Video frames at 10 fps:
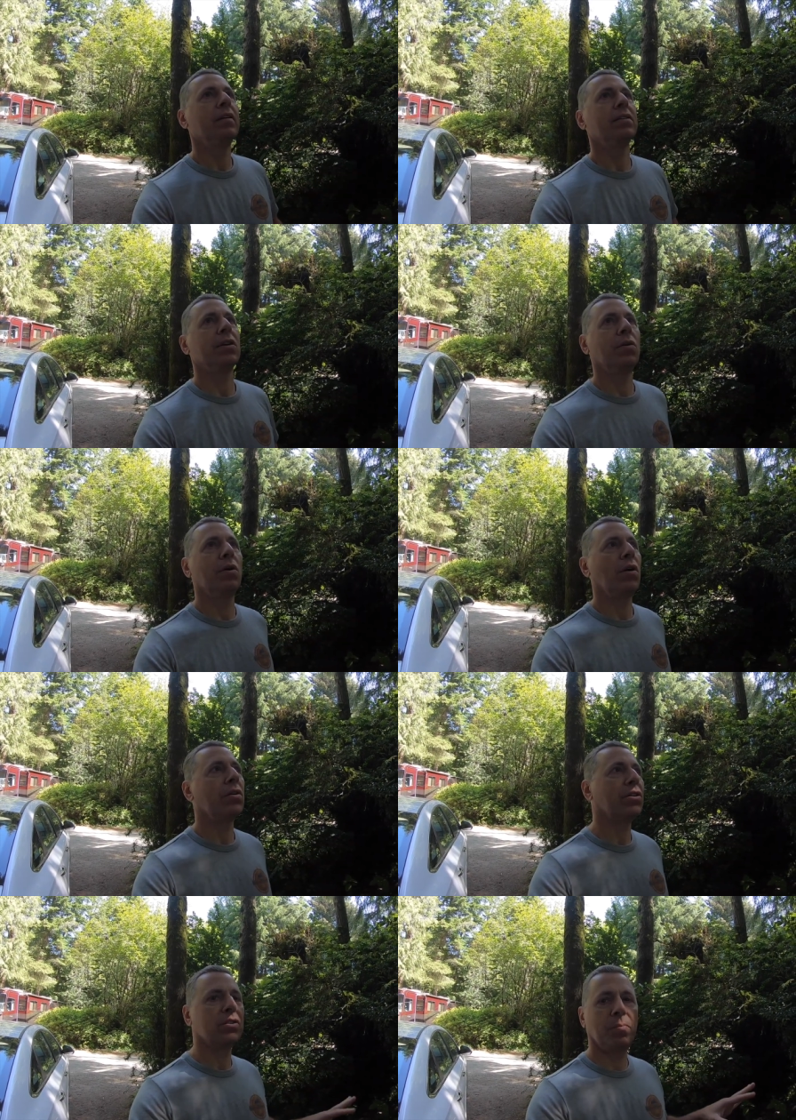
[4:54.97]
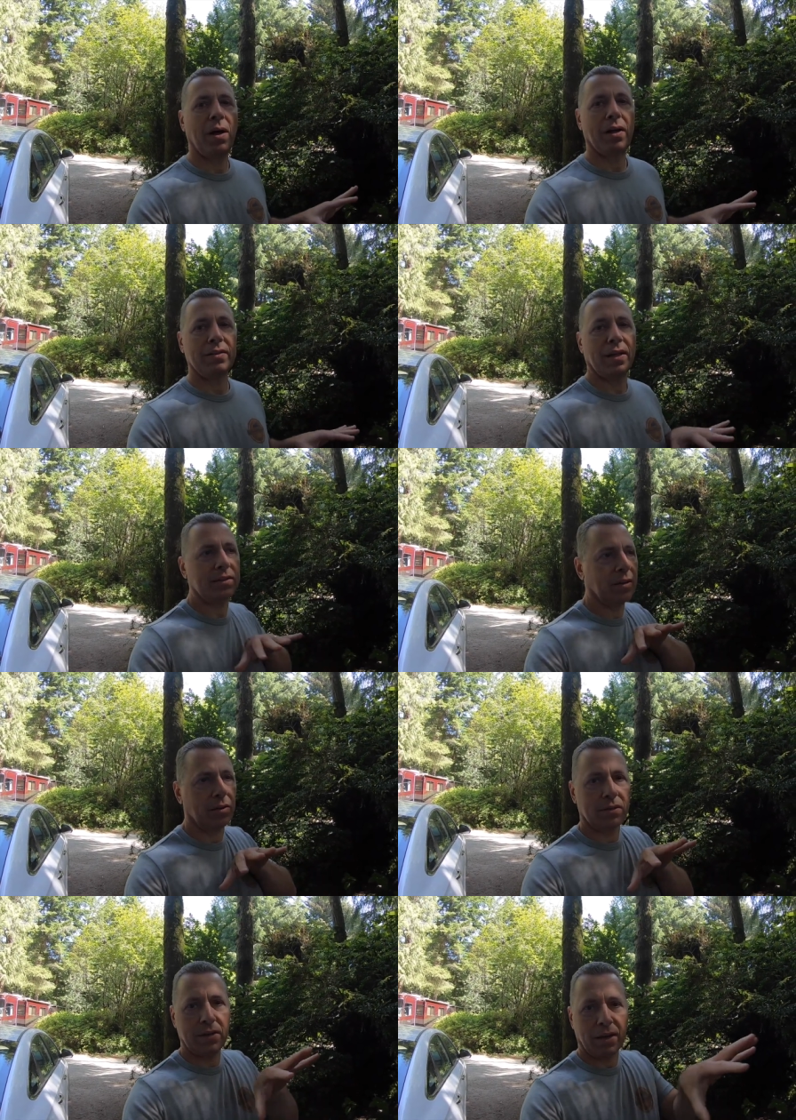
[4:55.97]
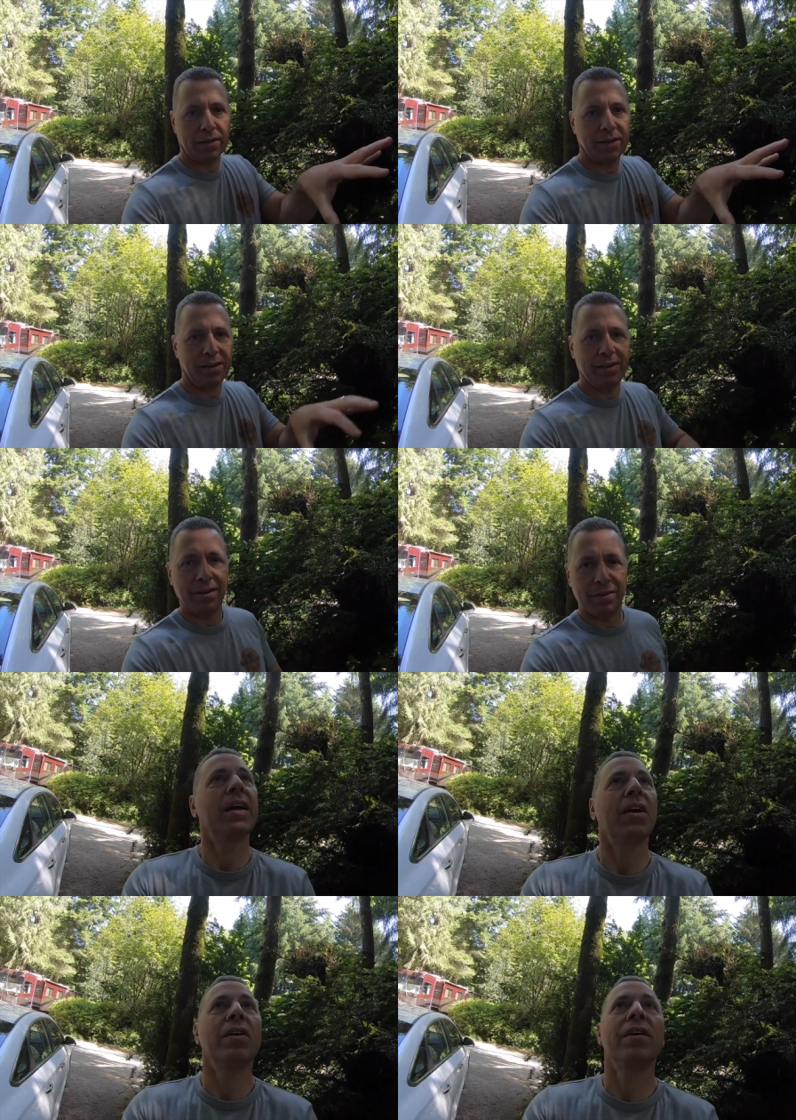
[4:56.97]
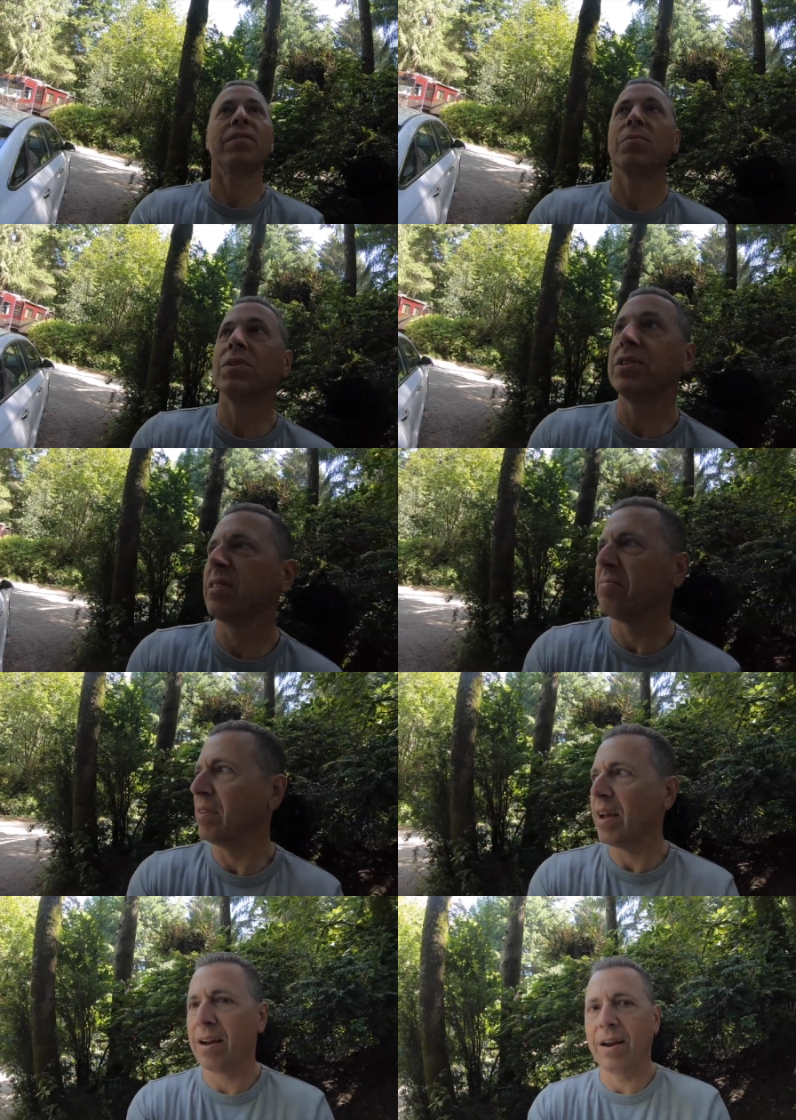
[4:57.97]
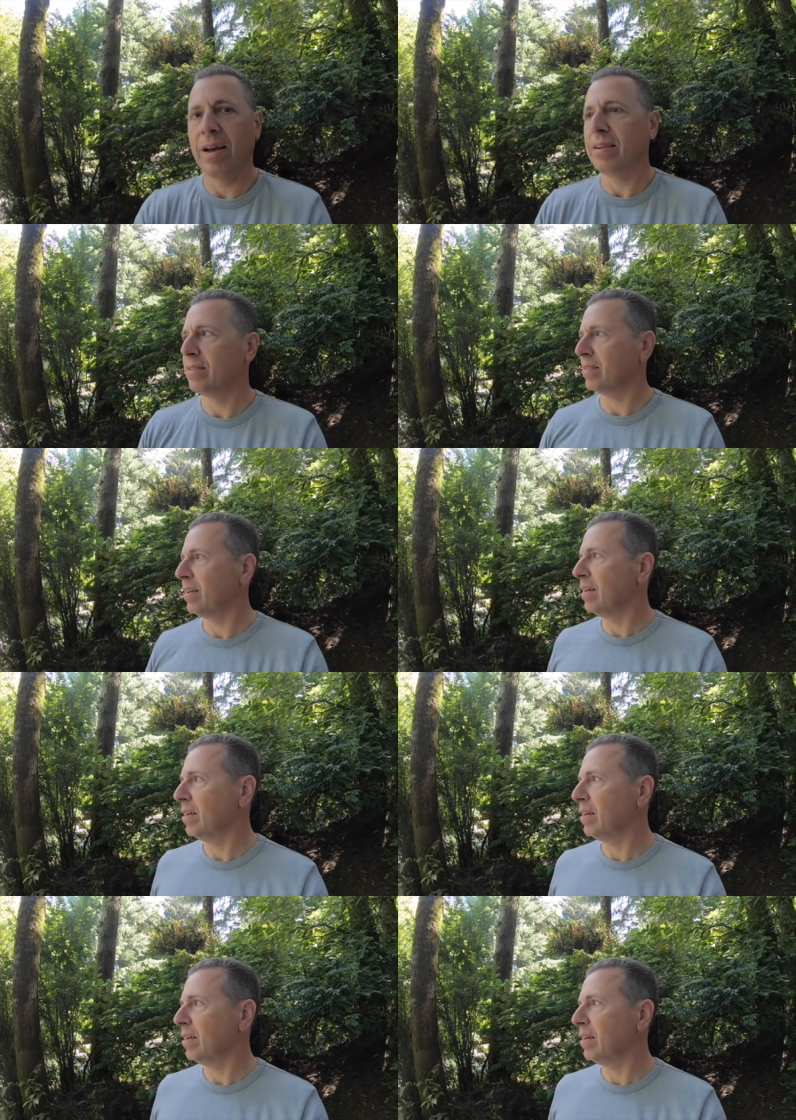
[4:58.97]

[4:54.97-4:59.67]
So all your spots has little tucked in areas, which is kind of nice.